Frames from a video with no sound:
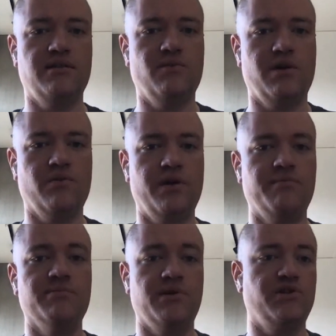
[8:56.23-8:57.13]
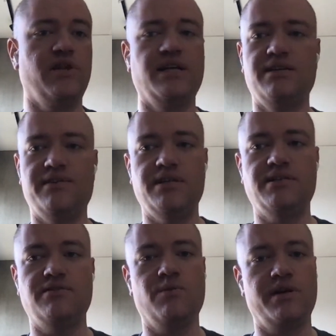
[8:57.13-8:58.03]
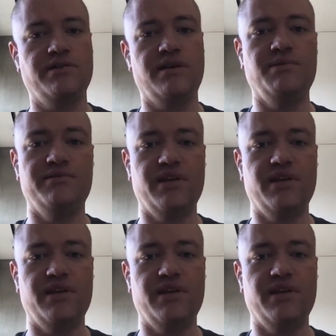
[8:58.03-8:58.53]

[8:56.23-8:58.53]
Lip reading: want to run promotional activities is one example of